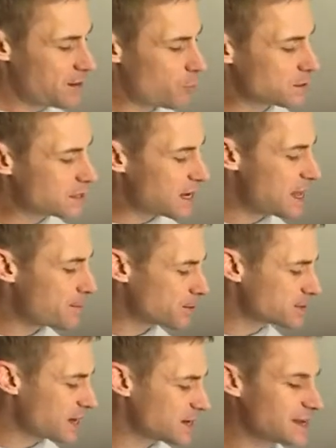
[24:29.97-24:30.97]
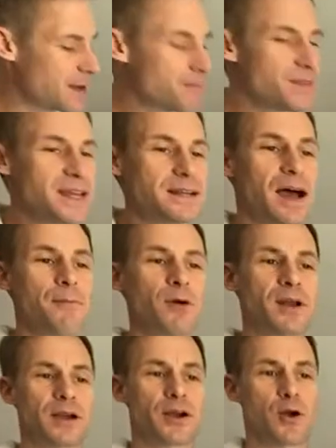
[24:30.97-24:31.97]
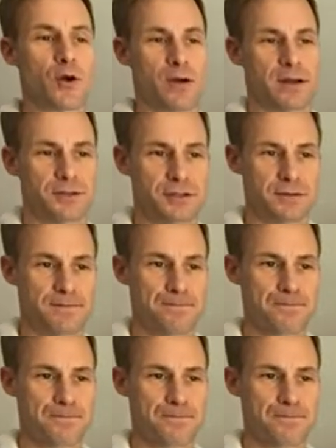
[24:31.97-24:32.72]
Once I empathize, I'm going to encourage.